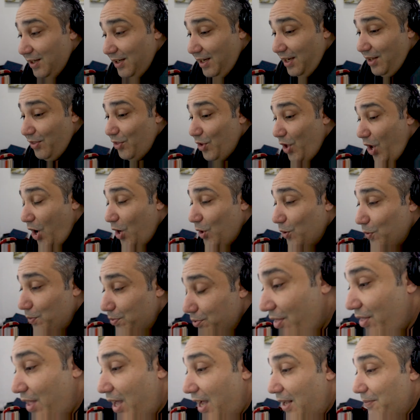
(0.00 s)
in the
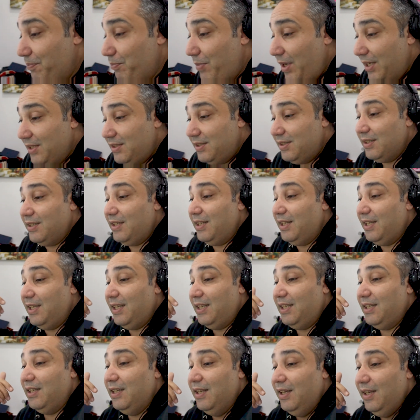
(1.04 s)
hope that
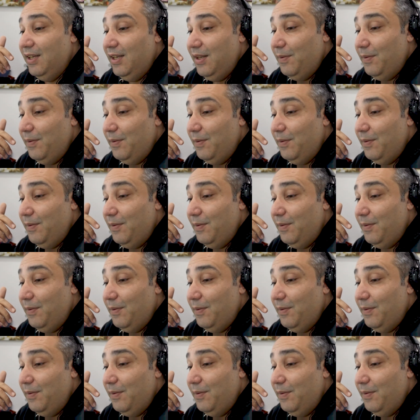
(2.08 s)
basically